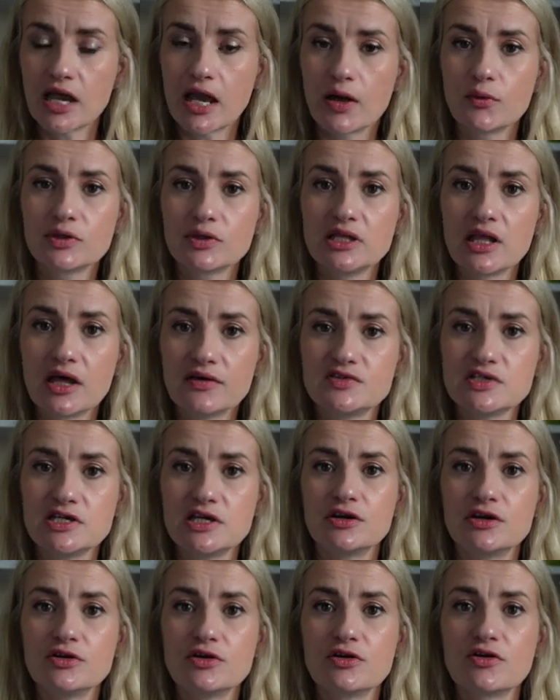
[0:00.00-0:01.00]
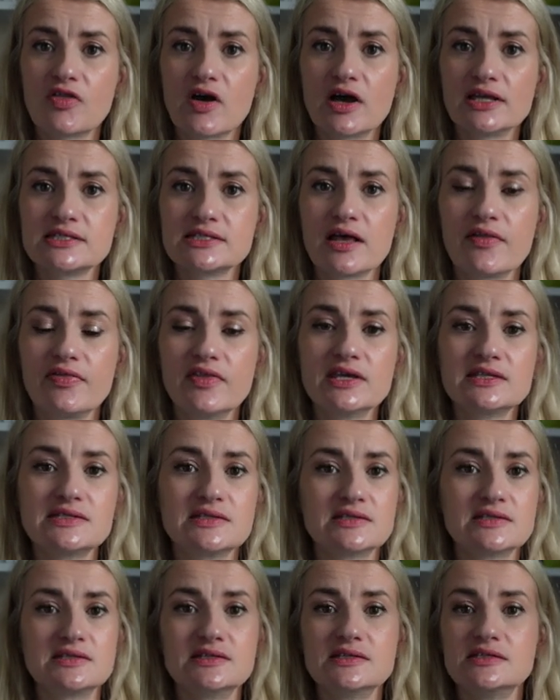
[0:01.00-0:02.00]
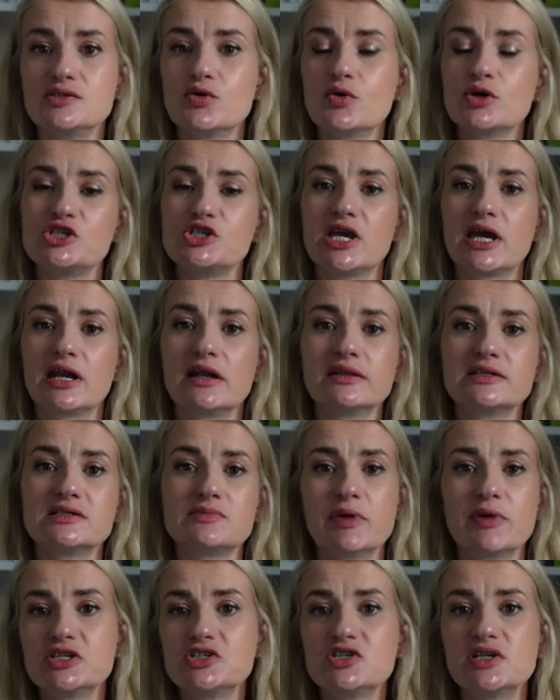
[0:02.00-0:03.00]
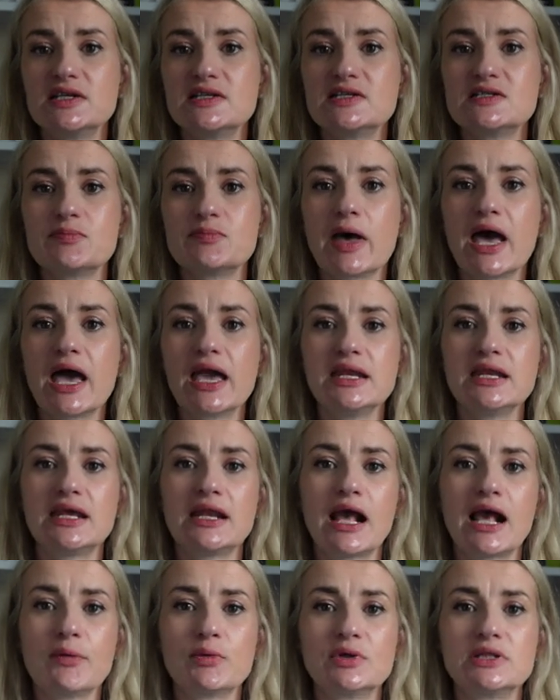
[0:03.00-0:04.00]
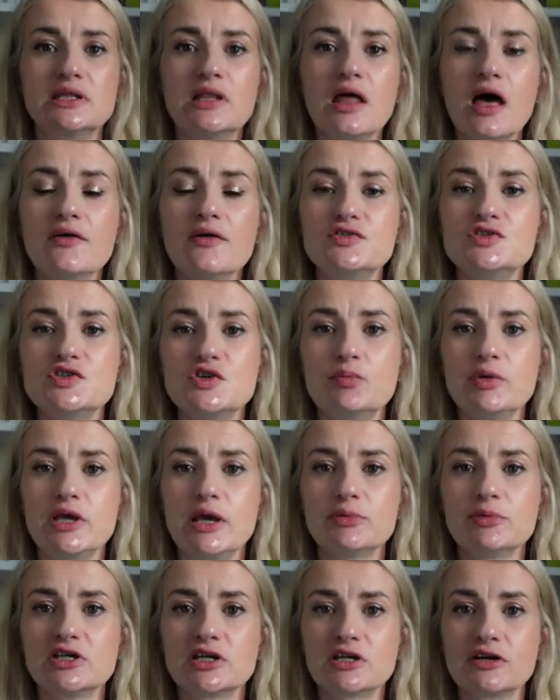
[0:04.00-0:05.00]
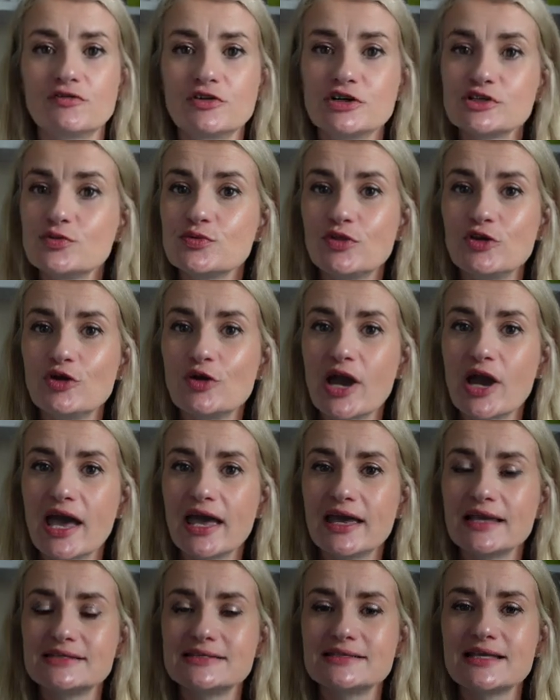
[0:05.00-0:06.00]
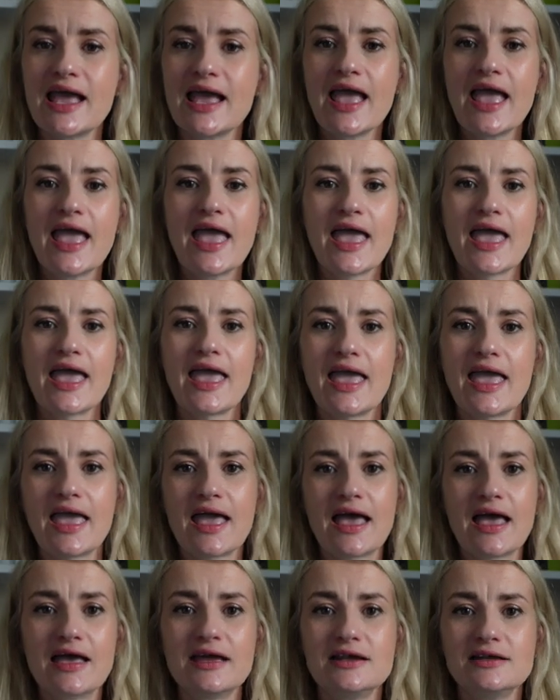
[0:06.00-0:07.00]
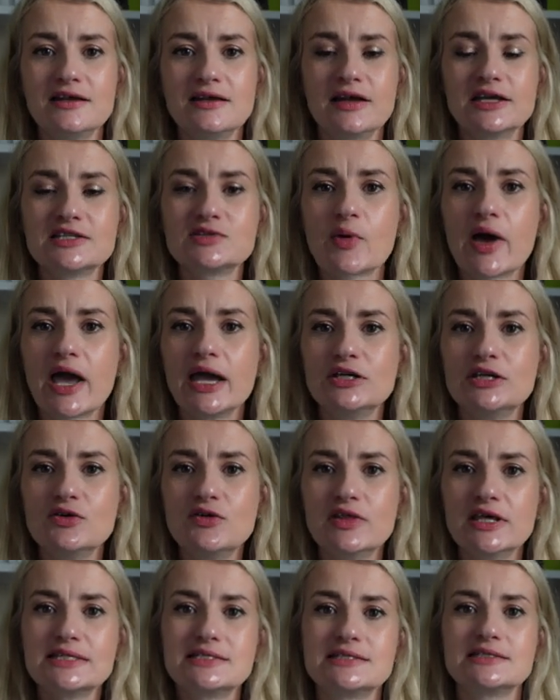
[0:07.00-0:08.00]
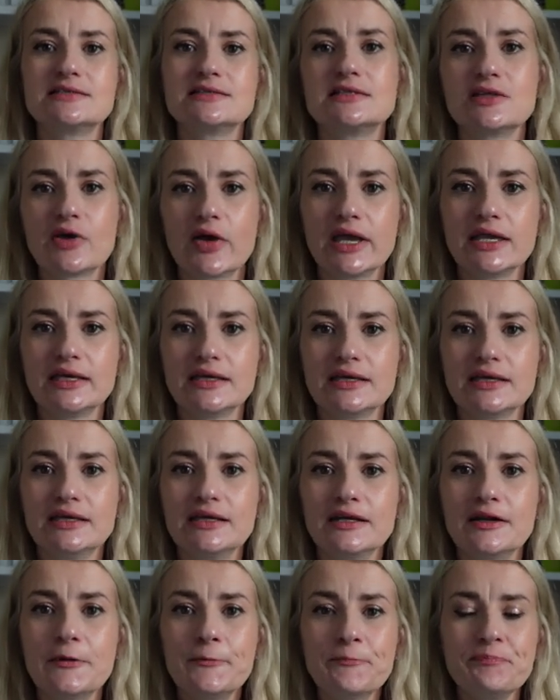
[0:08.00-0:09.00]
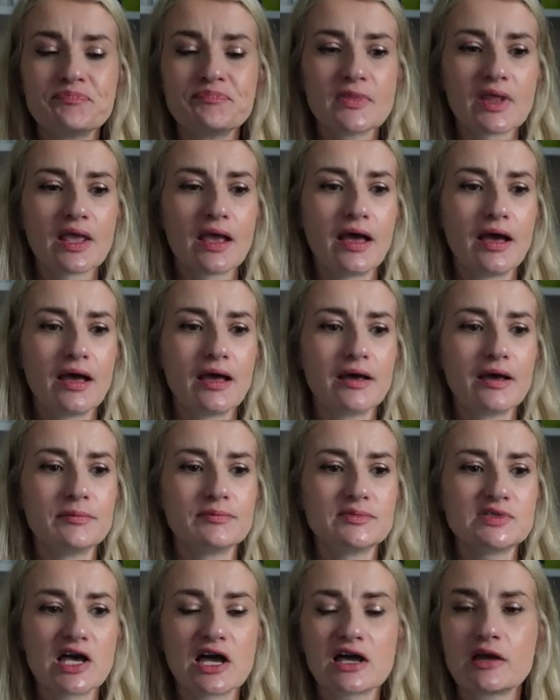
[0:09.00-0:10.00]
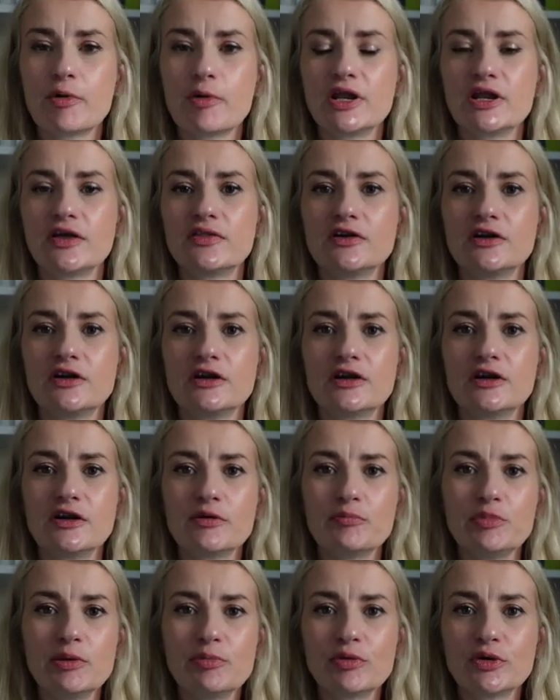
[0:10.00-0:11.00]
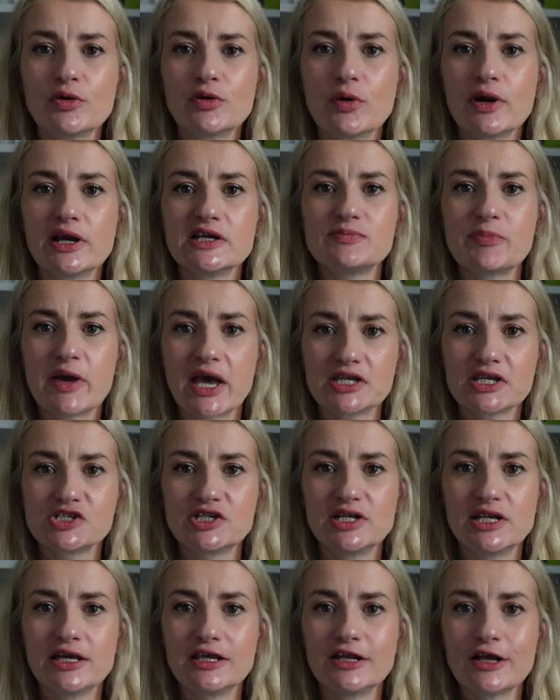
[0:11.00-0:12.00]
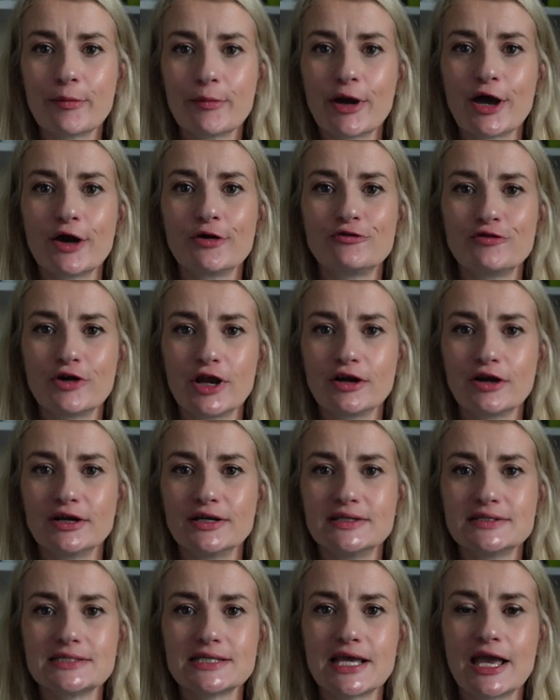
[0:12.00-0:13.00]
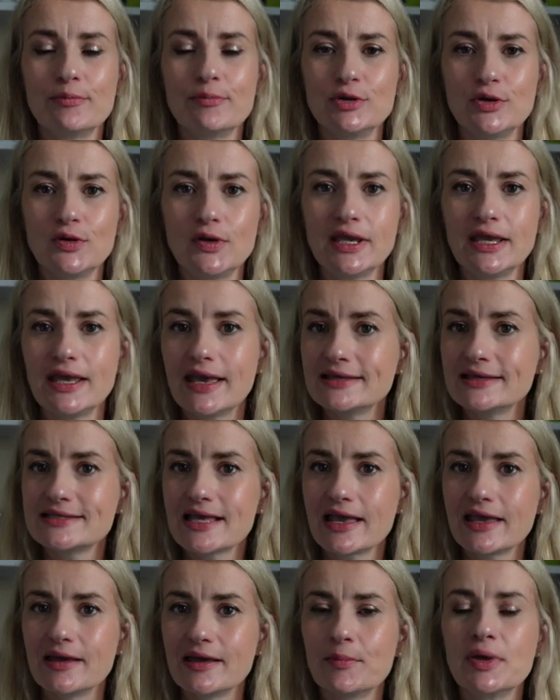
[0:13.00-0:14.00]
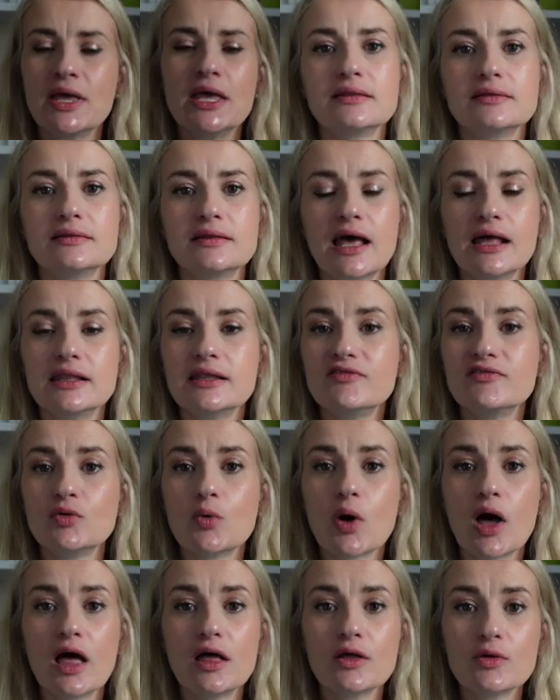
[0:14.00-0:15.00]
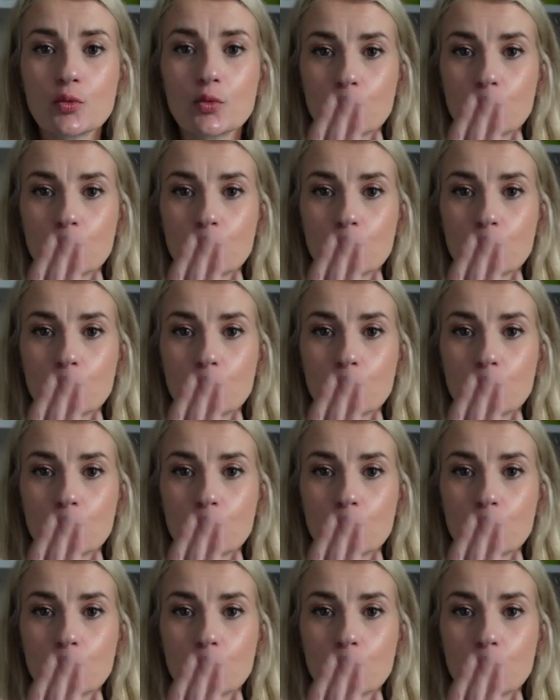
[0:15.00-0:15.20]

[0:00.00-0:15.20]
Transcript: I would love to hear your thoughts on this. This is your channel as much as it is mine, and I would love to be able to converse with you guys. And you know, that's why I do this, so I can talk about other people who are as passionate about fragrance and beauty as I am. I love you all.